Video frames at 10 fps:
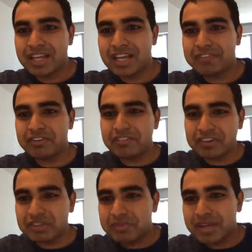And if I
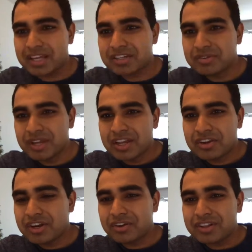refresh the page,
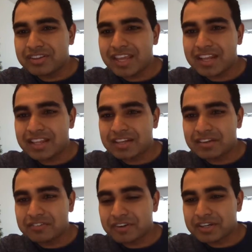you're not going to see anything
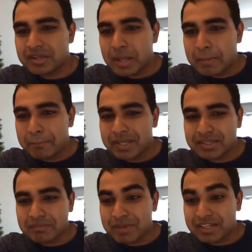different, but
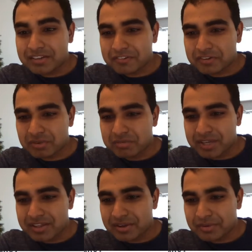the big difference will
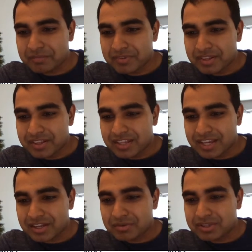be though
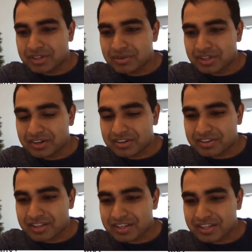that you will no longer
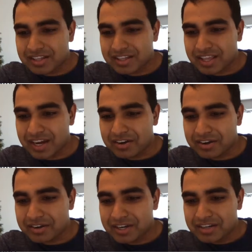see the
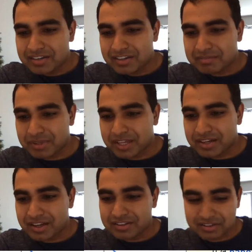error
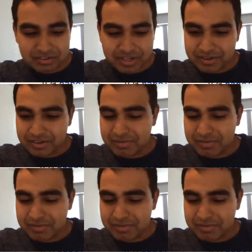displayed on screen.